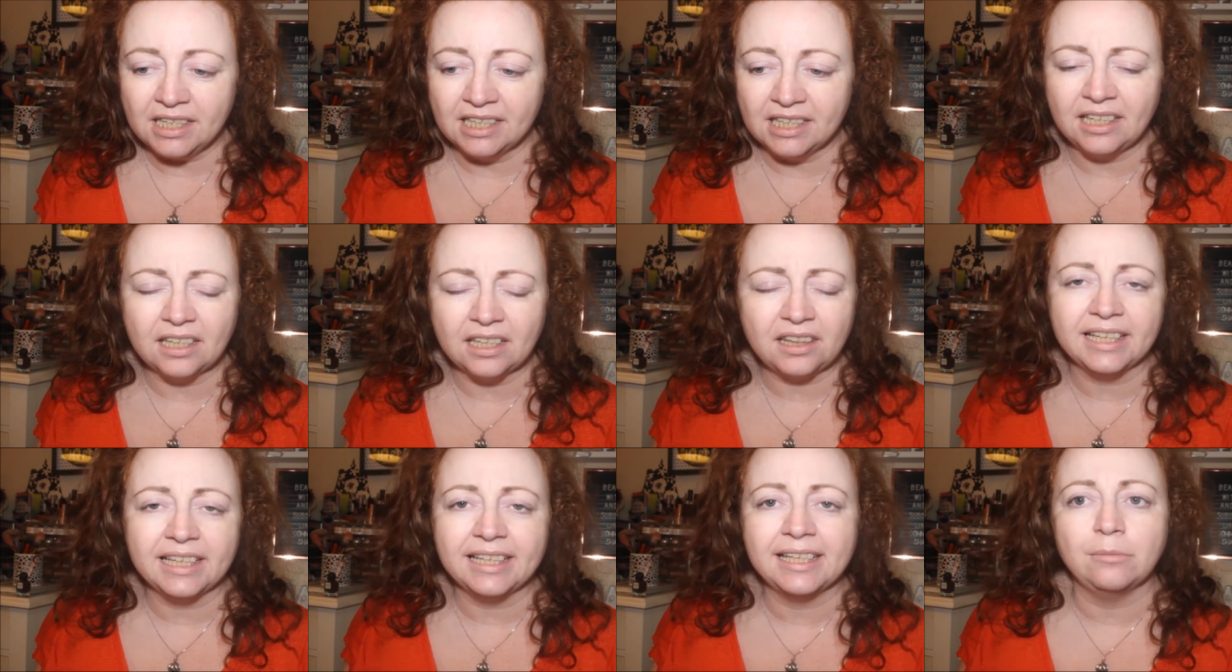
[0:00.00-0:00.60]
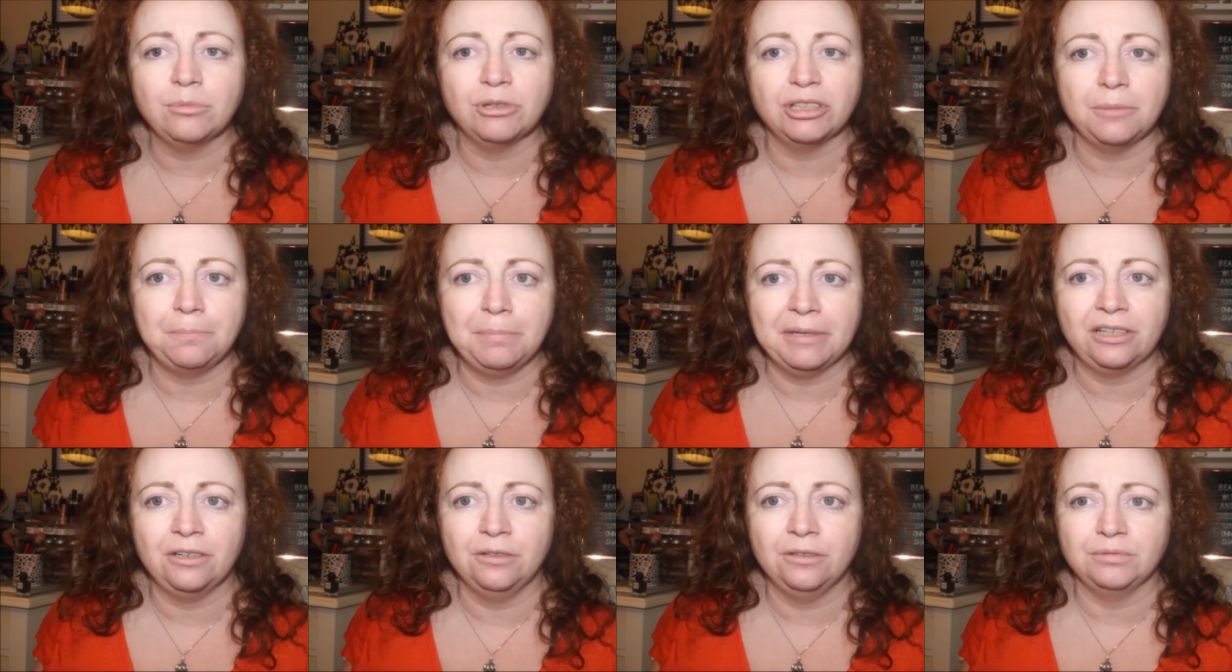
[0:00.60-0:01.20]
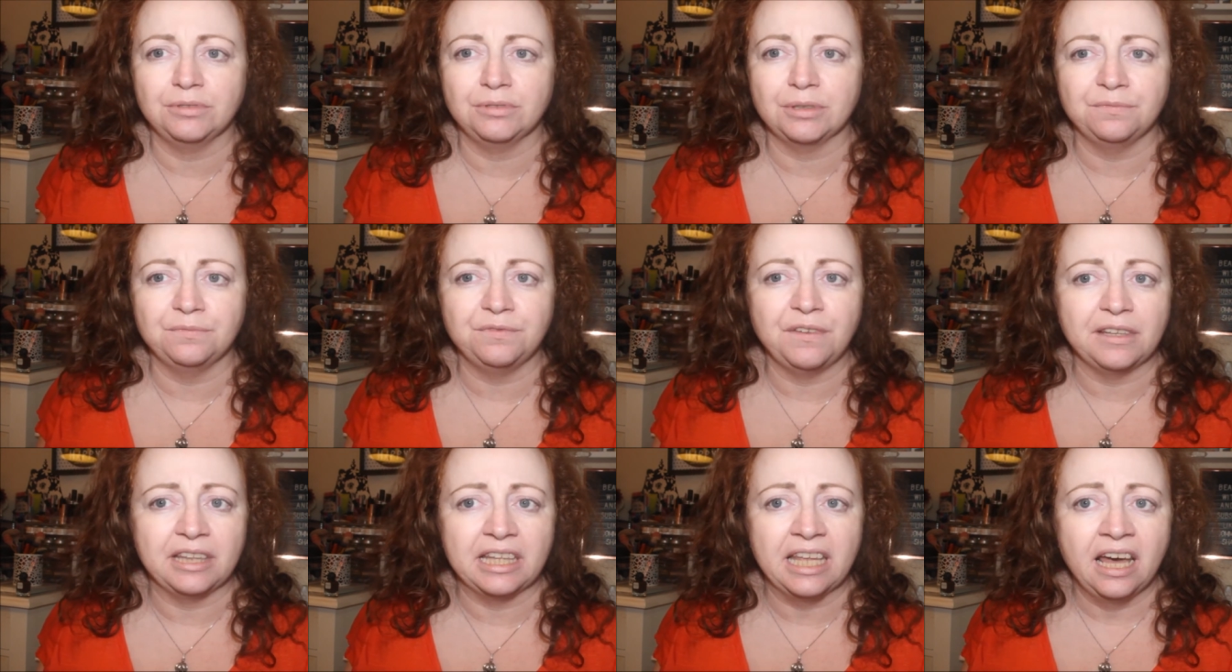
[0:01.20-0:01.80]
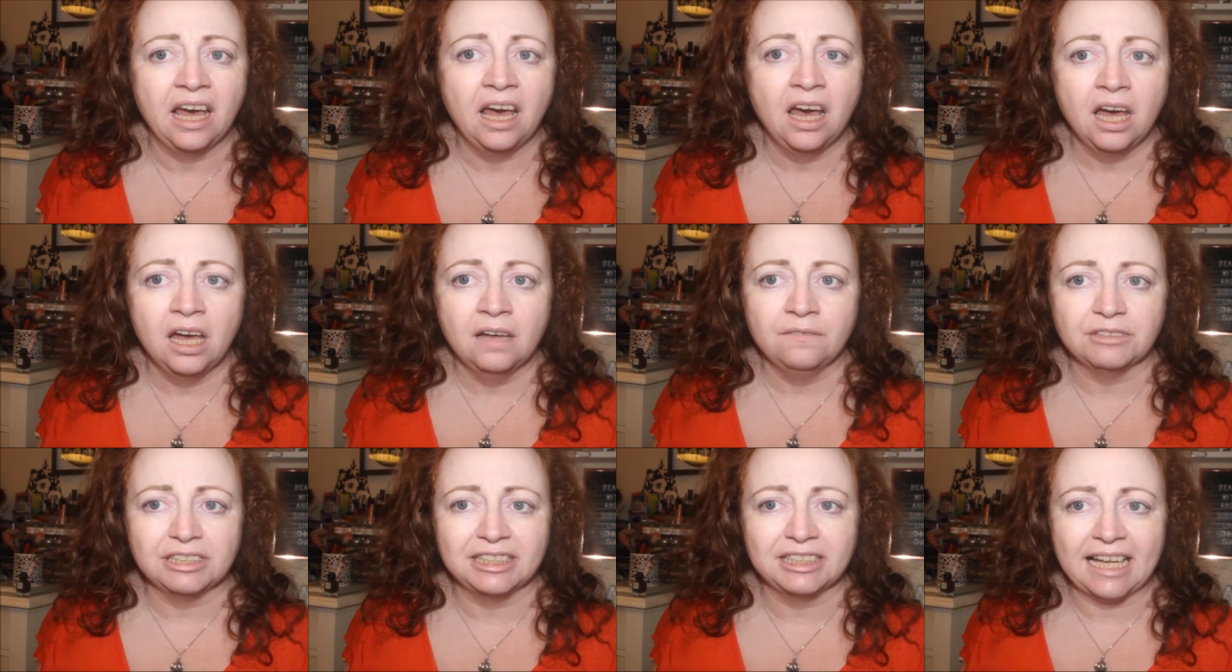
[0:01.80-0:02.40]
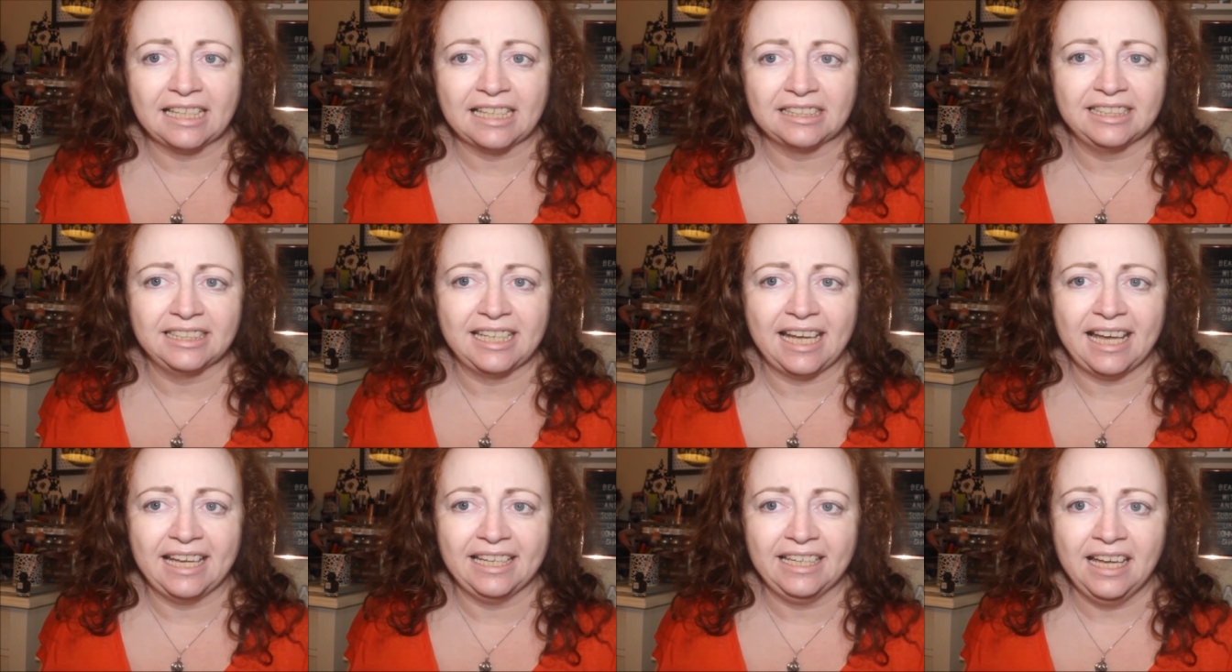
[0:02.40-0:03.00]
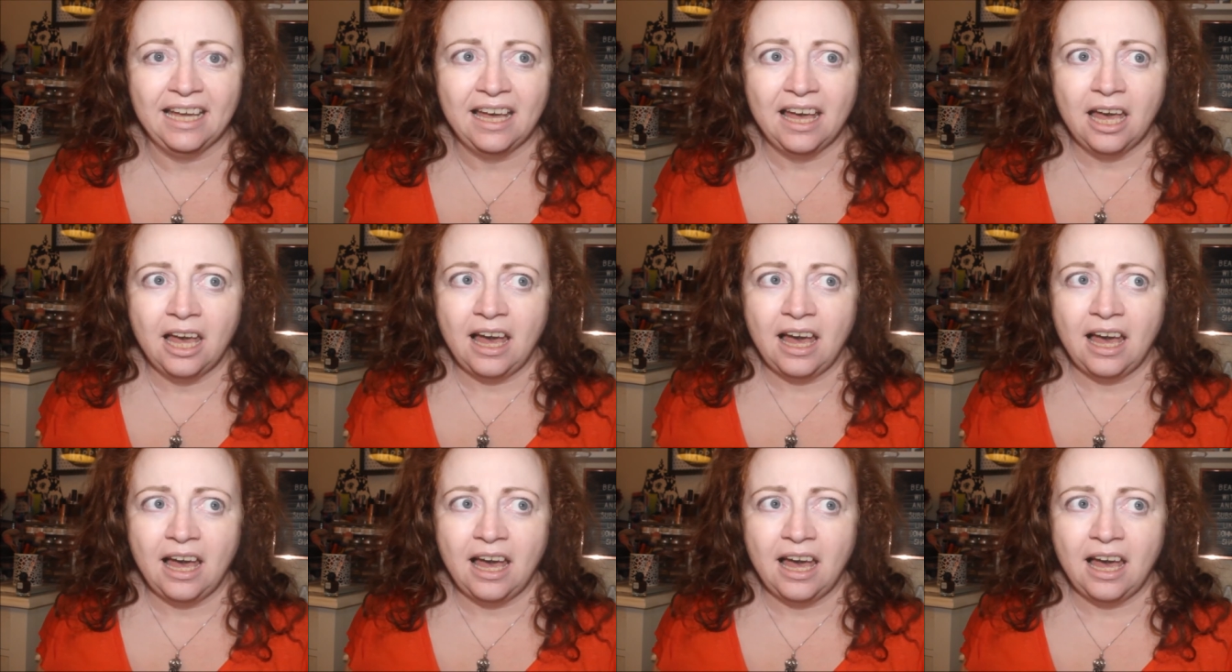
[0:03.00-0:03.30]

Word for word: and I think I'm going to pick up something for Saturday.